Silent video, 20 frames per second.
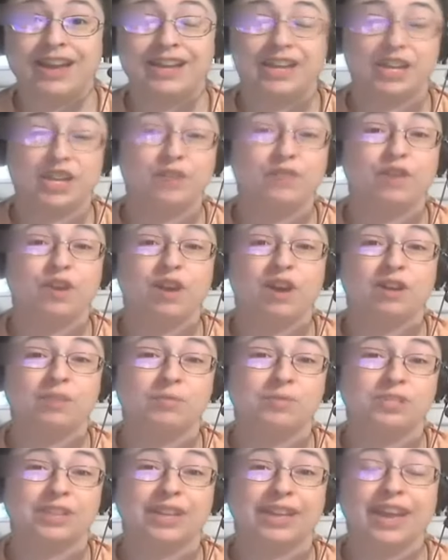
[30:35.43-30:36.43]
I had a gift
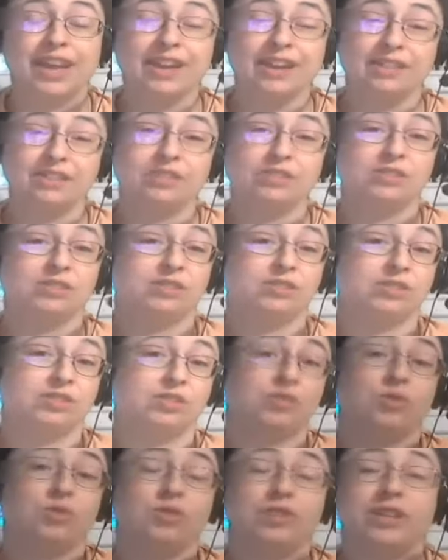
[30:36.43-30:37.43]
card and was like, hey,
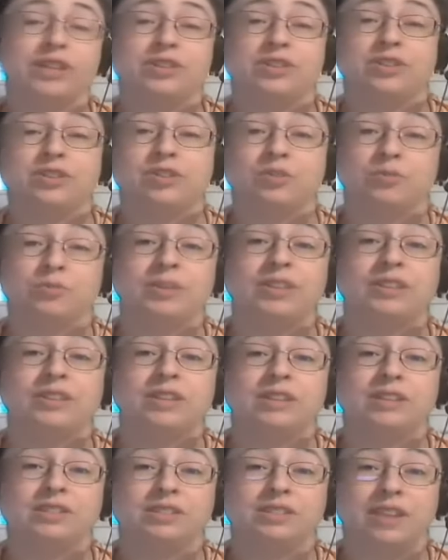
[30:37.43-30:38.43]
this looks cool. I should go
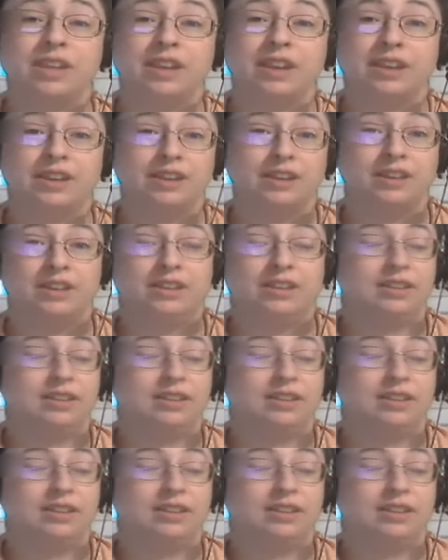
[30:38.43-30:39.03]
read this.